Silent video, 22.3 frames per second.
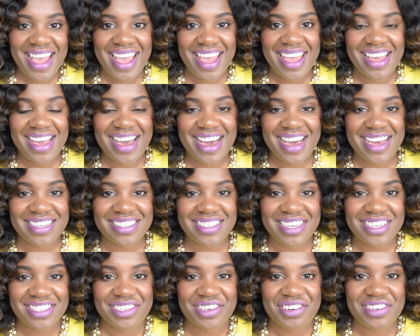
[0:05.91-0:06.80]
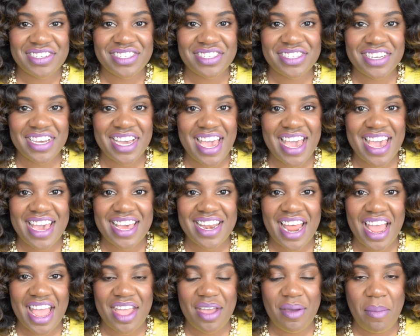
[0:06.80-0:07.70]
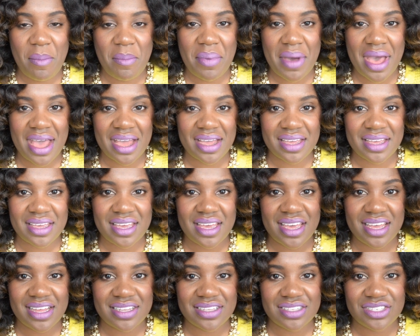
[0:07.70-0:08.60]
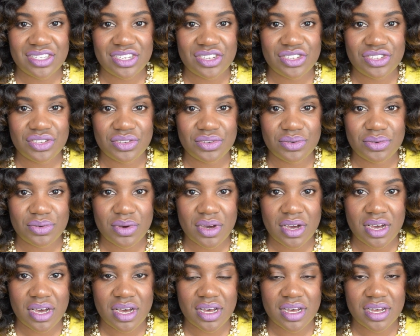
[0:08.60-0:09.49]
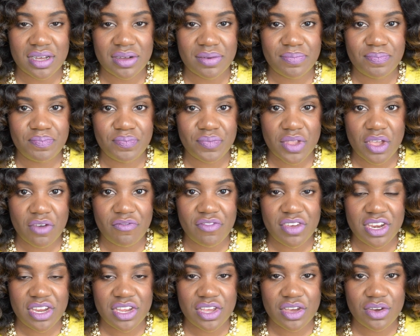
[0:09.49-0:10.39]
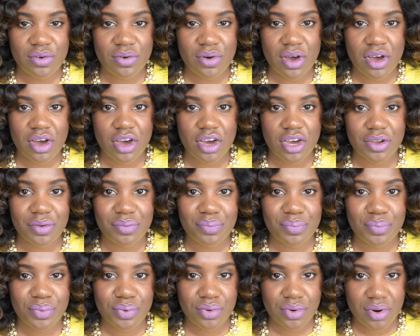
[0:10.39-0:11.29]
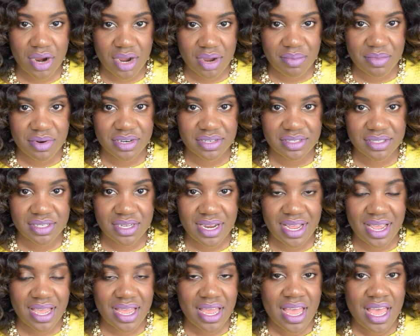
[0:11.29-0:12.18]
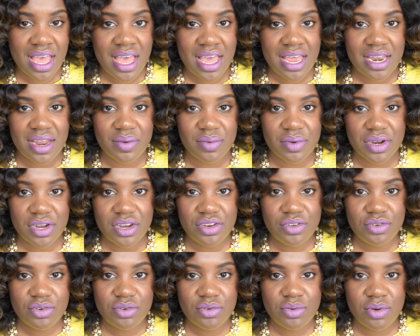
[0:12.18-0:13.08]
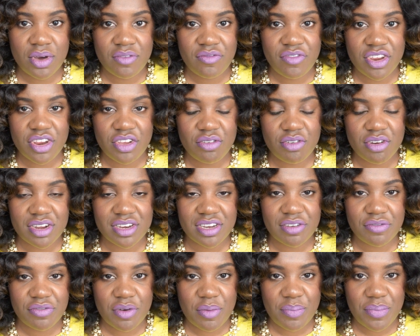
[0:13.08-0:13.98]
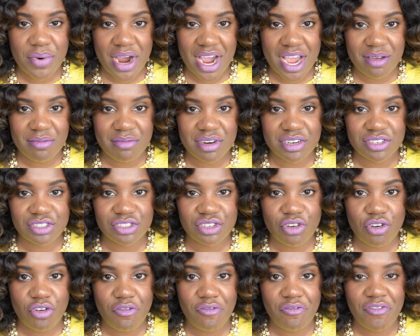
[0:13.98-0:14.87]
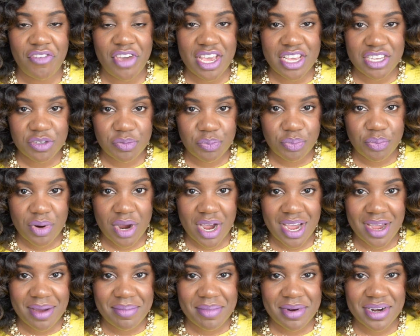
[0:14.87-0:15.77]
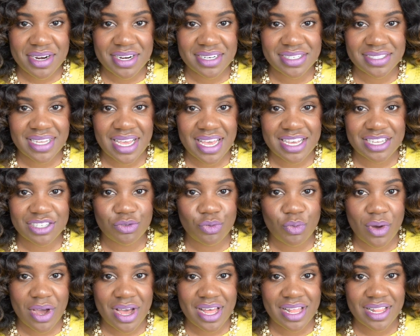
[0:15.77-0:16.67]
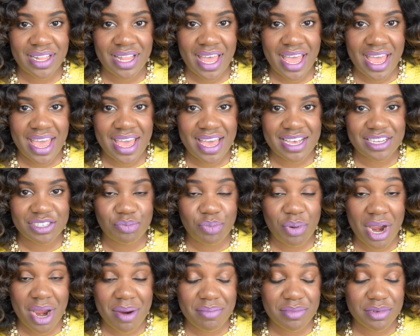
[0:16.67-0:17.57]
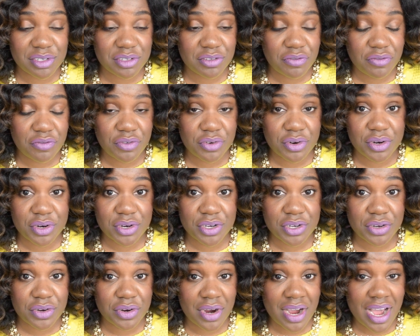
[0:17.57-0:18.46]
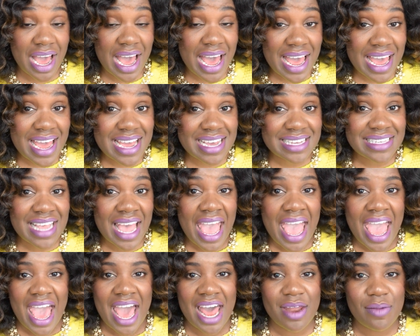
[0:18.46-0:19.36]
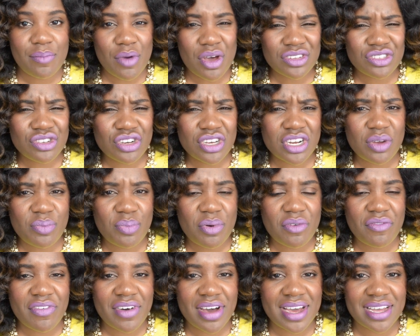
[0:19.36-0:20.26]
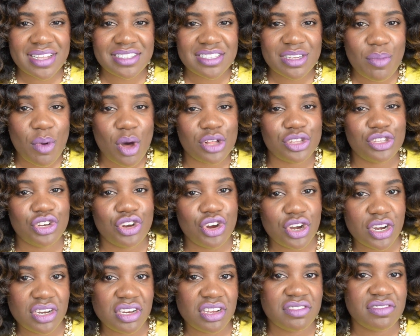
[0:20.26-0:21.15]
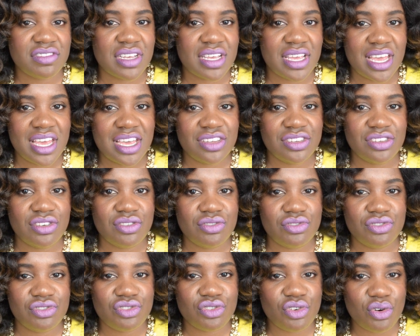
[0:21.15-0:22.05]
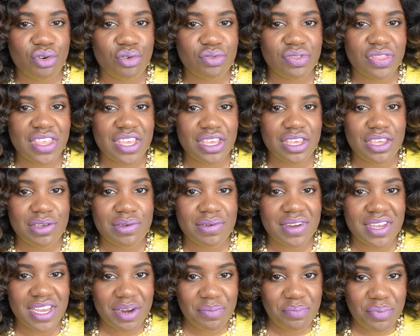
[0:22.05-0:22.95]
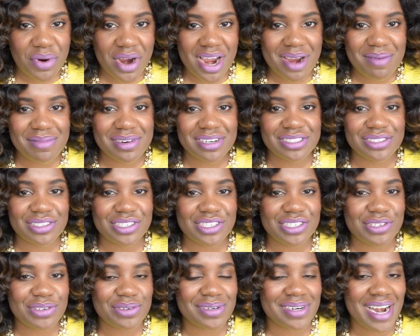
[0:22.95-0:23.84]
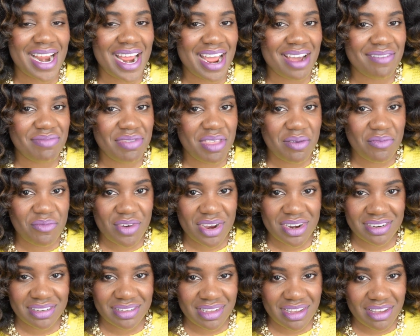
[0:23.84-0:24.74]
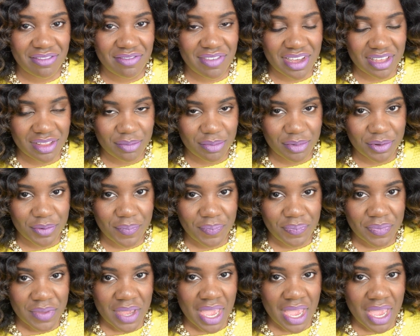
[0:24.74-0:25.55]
Hey guys, it's Crystal and I am back again to do a video on primers today. Now I'm going to do a video on different primers, so face primers as well as primers for your eyes. And I'm also going to provide some alternatives in case you don't think you need primers or you don't have them readily available.